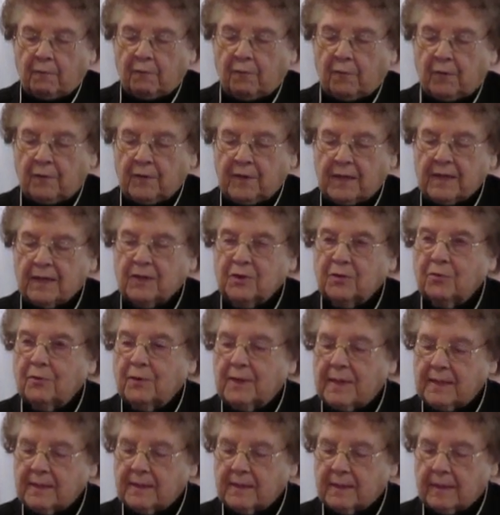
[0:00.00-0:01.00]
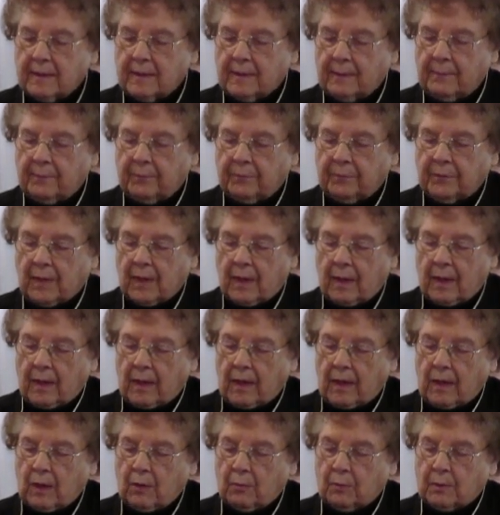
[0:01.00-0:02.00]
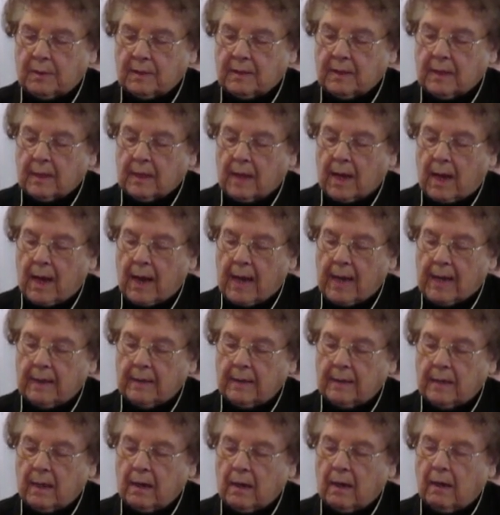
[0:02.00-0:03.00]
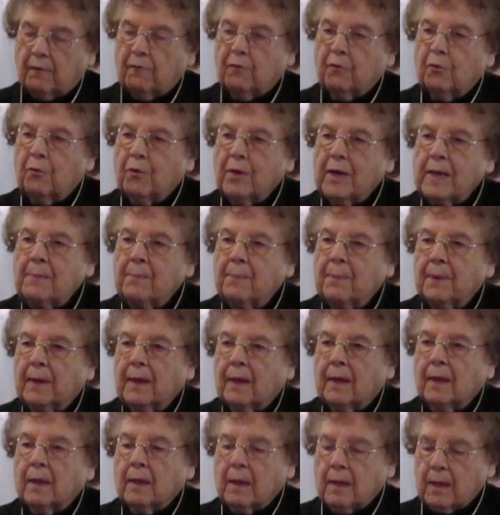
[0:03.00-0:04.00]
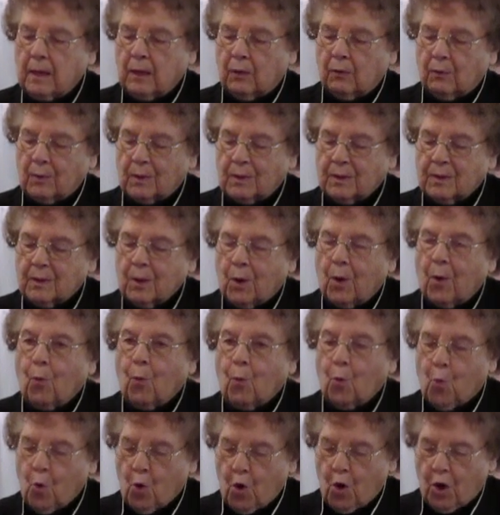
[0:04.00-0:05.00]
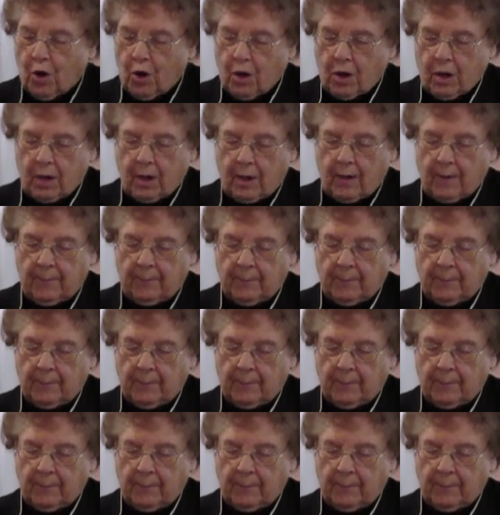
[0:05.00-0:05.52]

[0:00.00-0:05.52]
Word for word: For this reason, it was a kind of reaping. It was work.